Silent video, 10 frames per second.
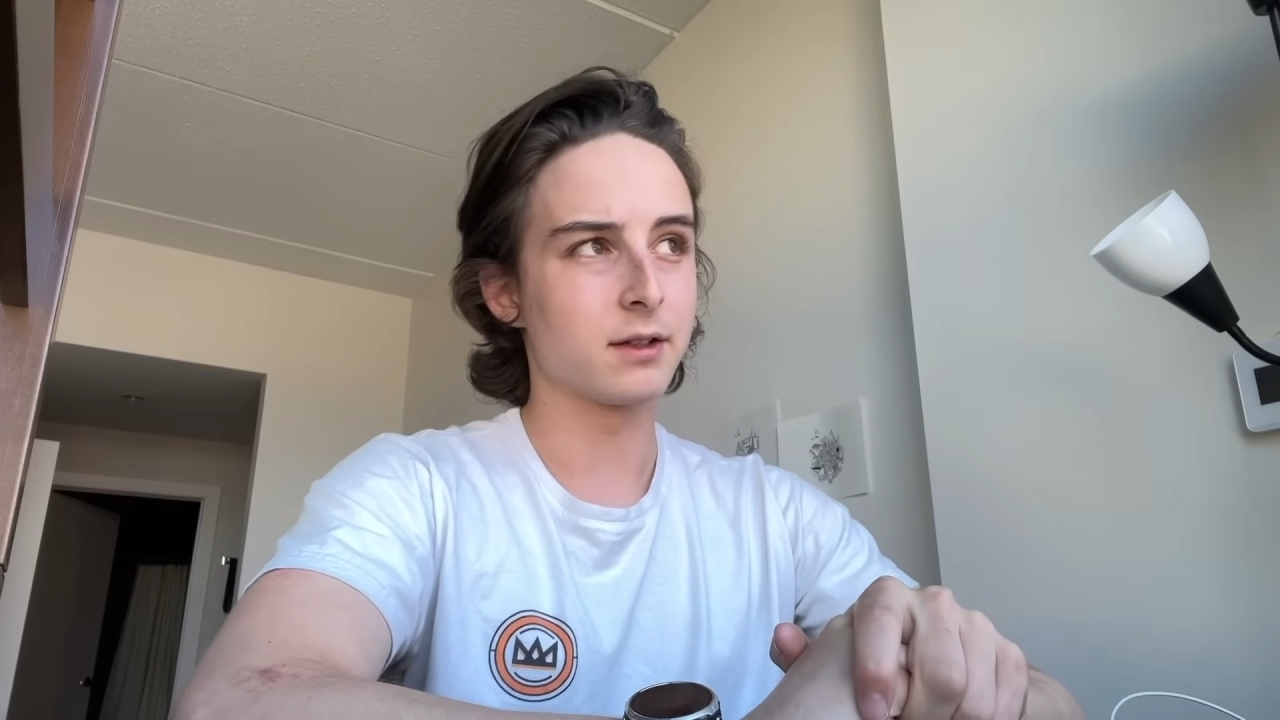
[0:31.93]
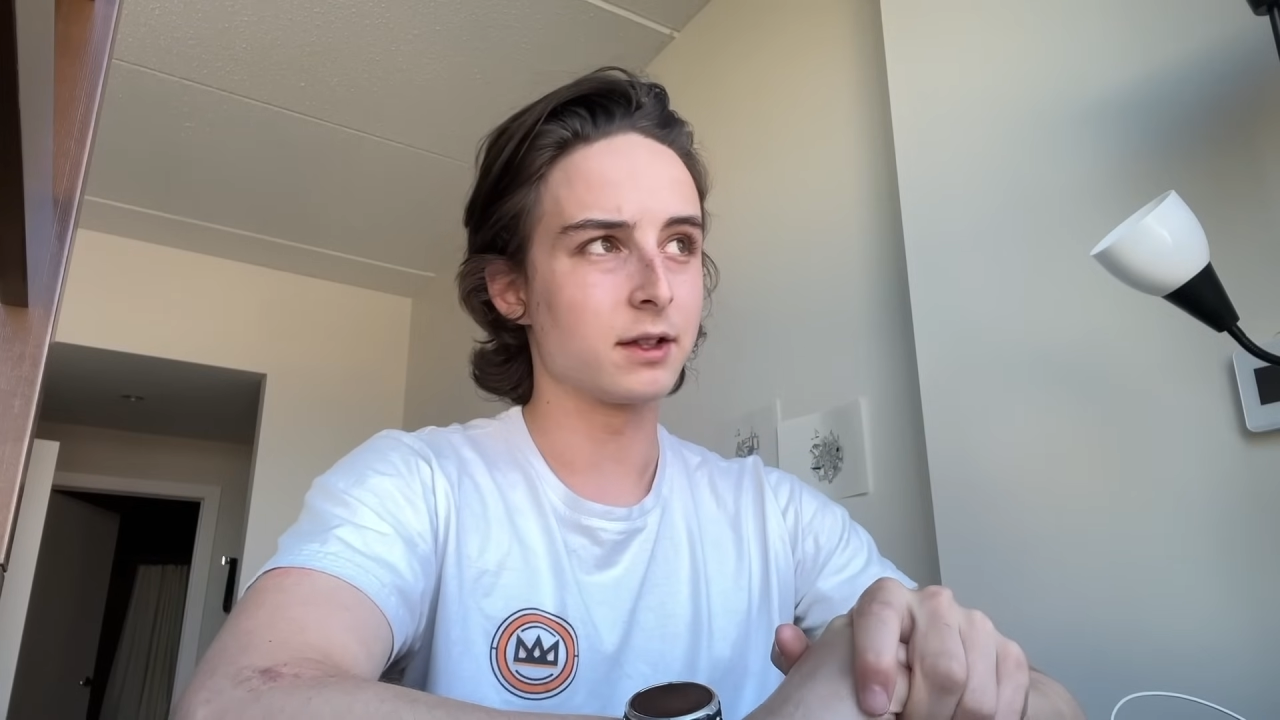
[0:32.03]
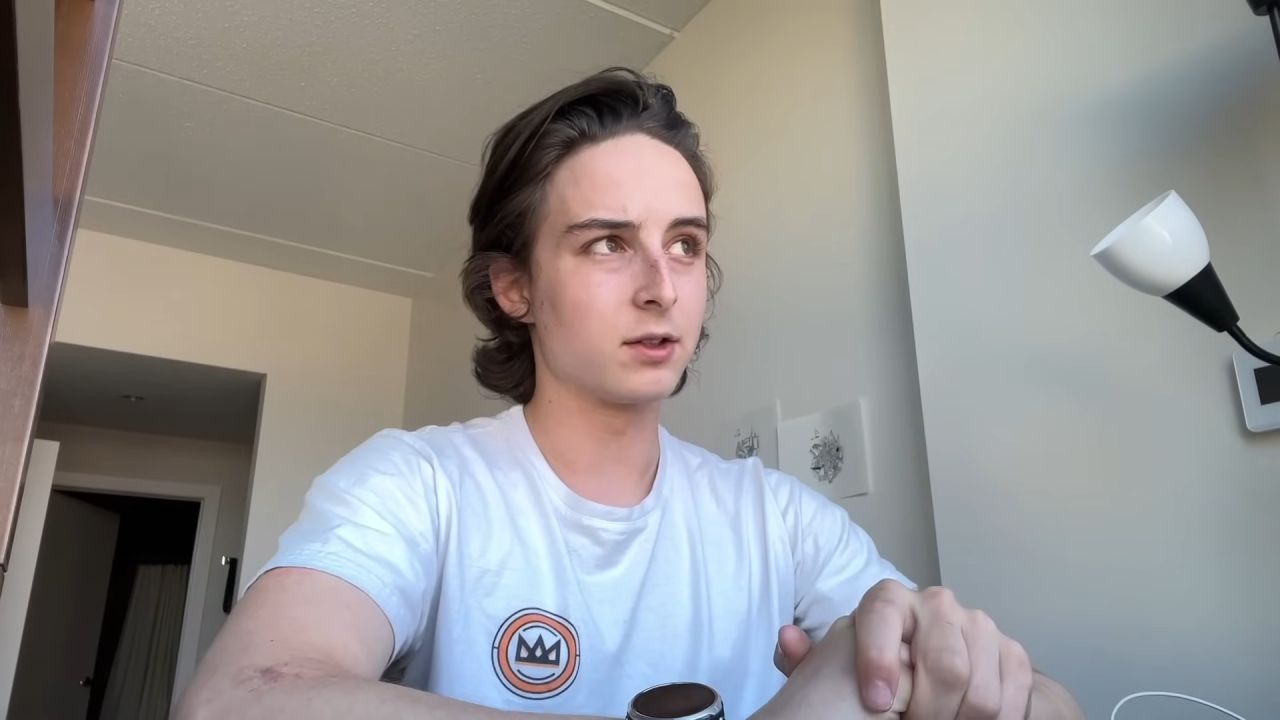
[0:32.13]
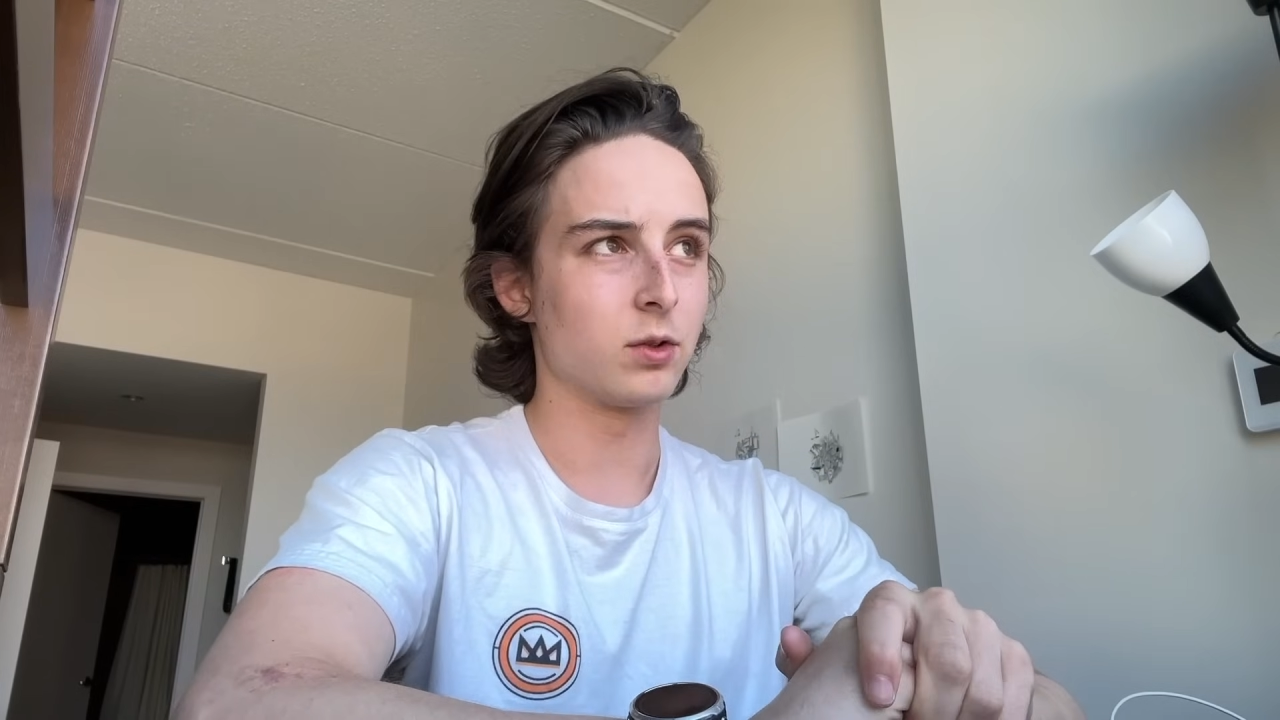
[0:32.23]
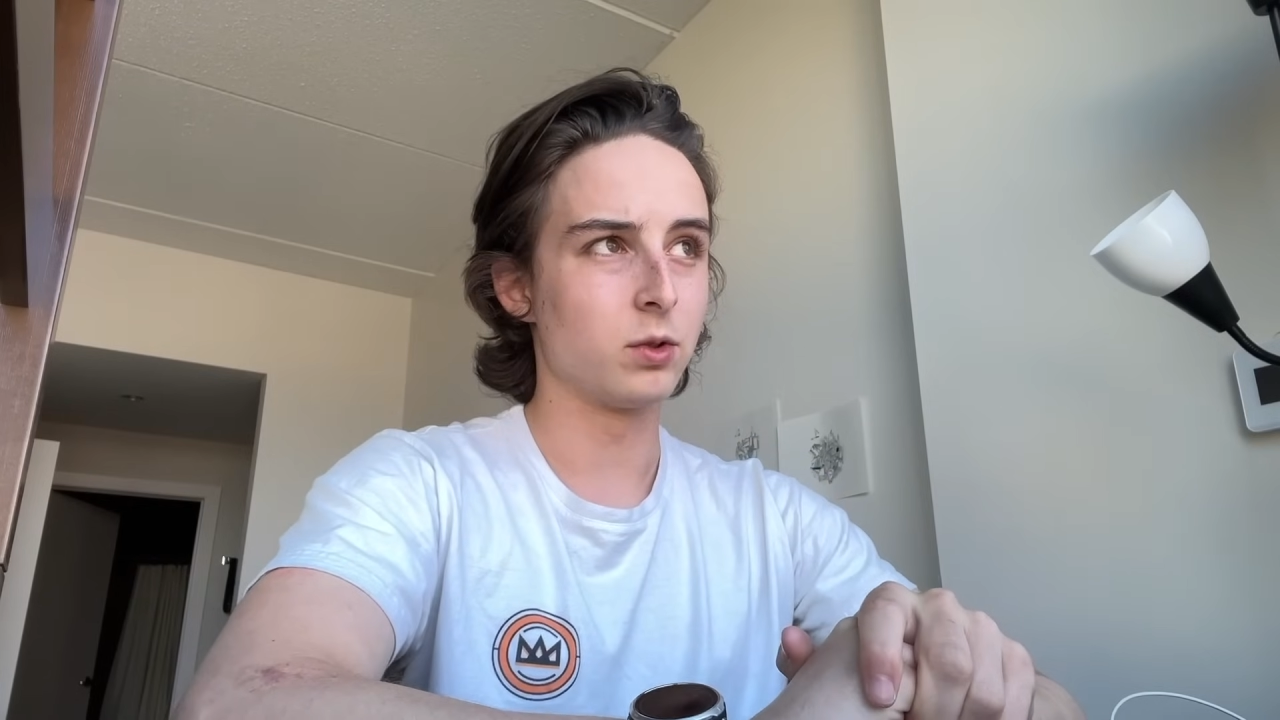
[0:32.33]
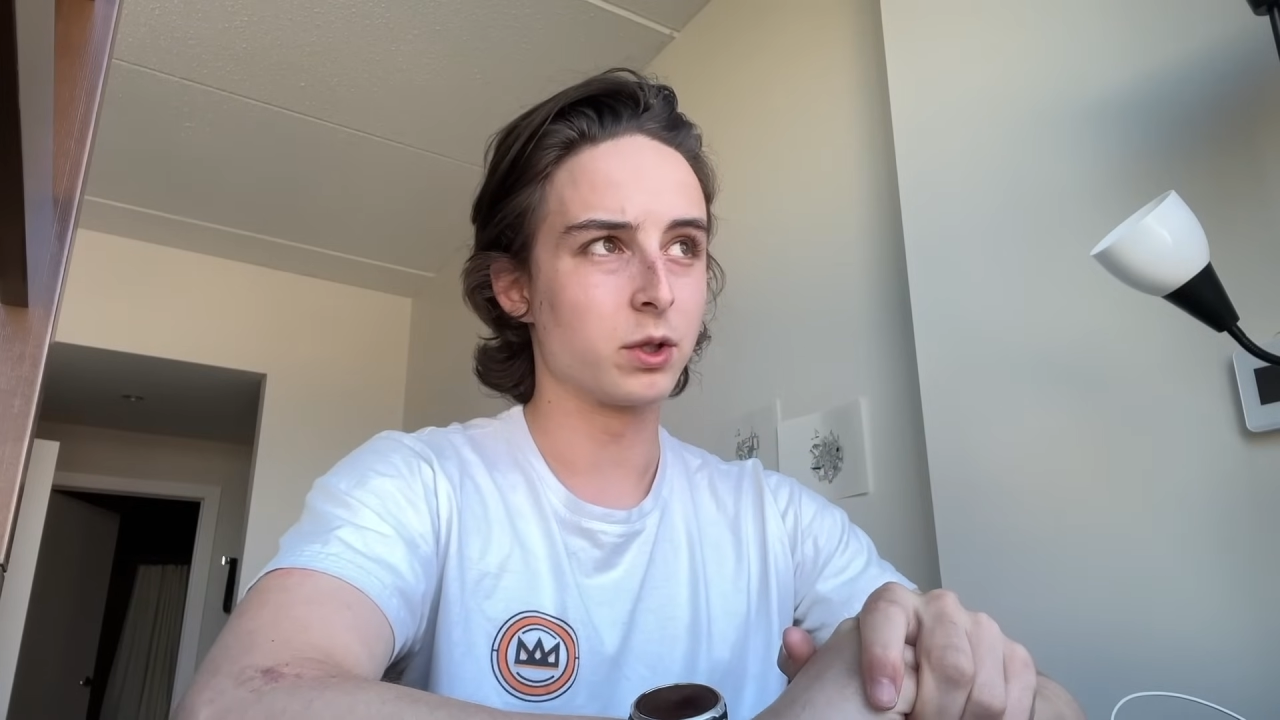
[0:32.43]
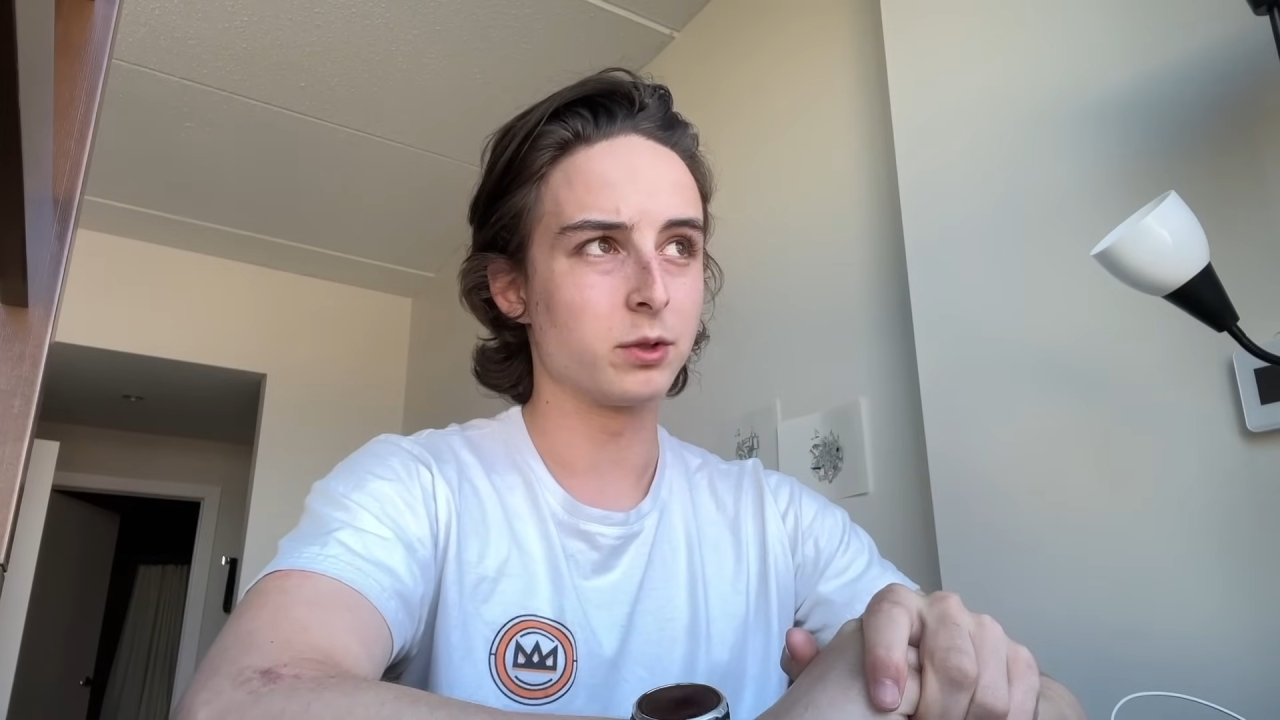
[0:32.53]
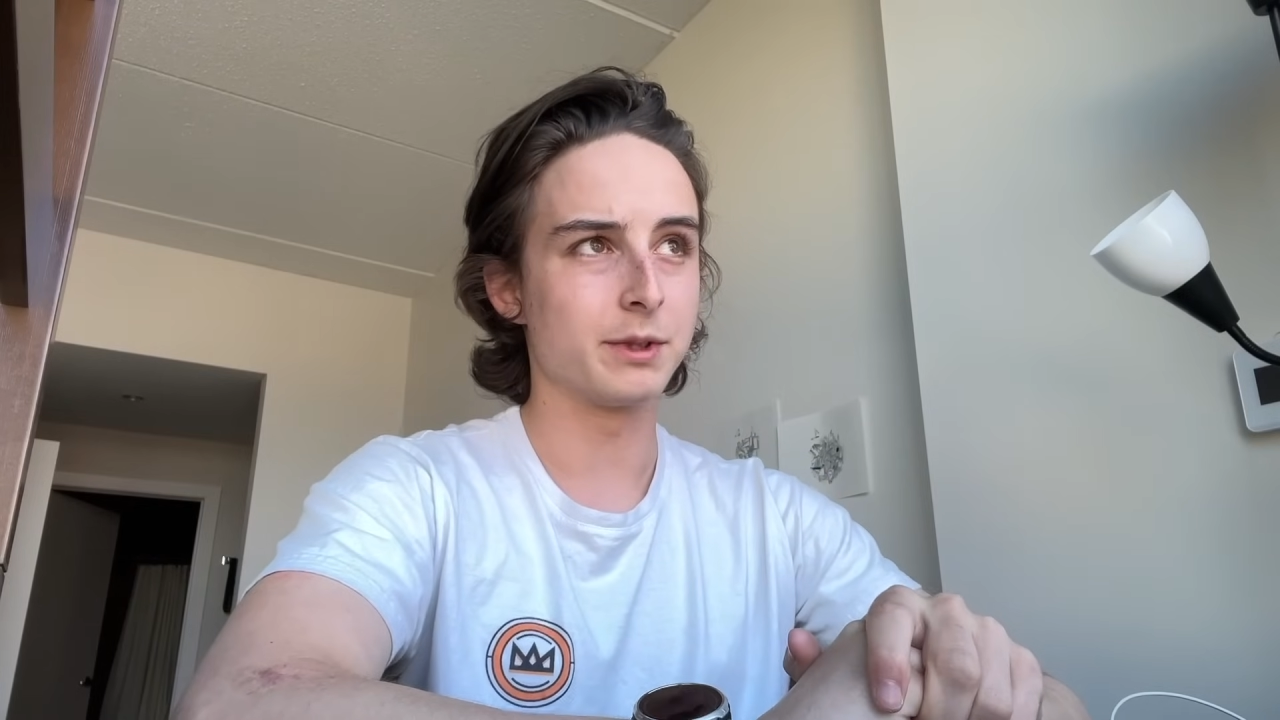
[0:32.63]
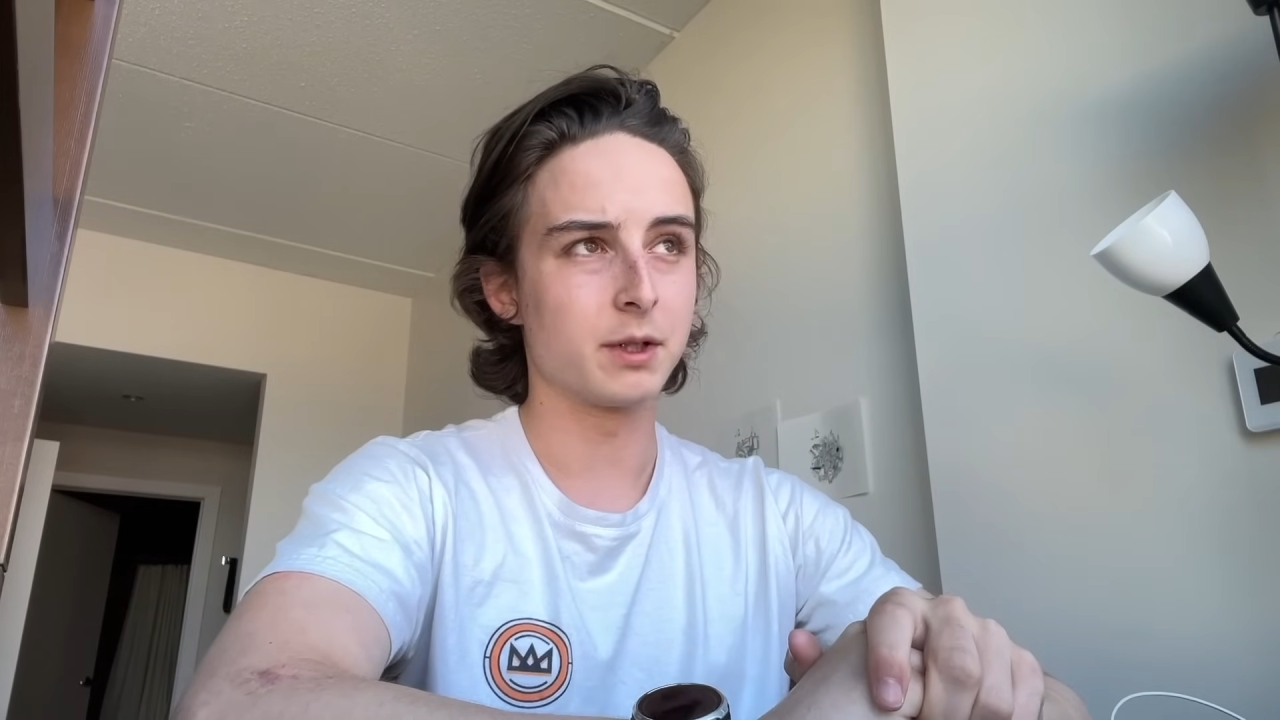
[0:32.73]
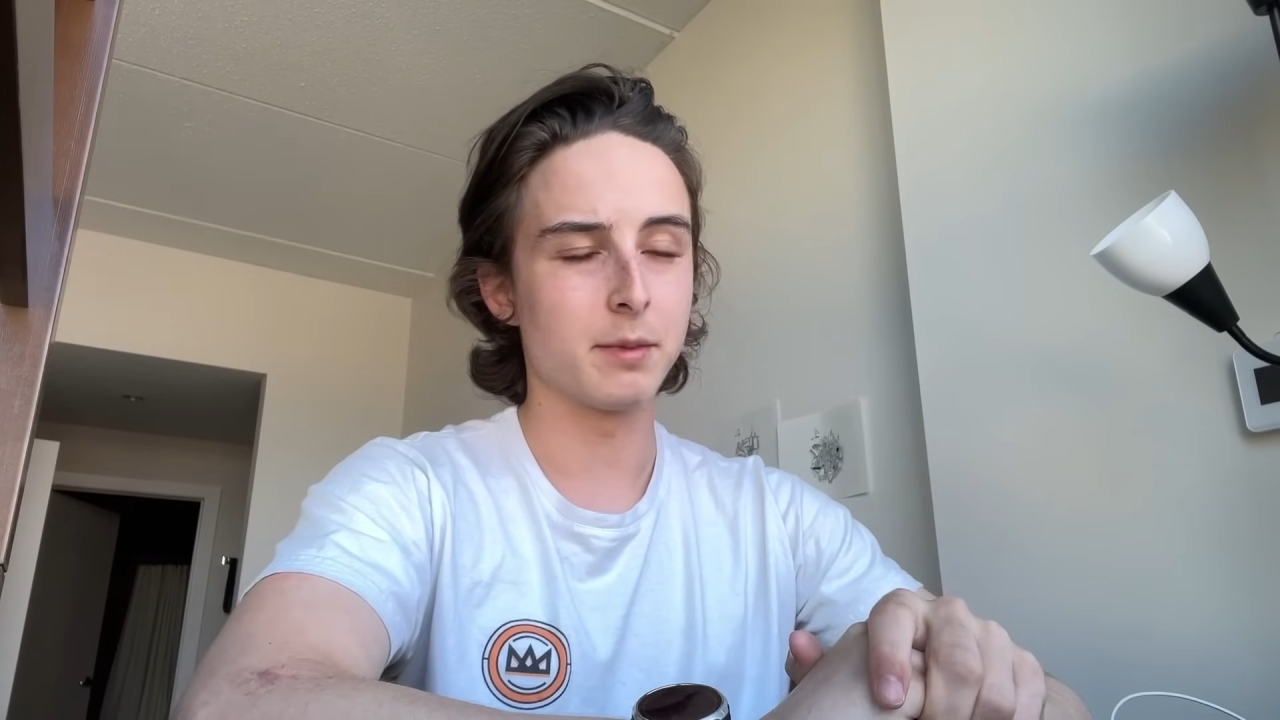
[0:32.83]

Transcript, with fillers: like your whole career,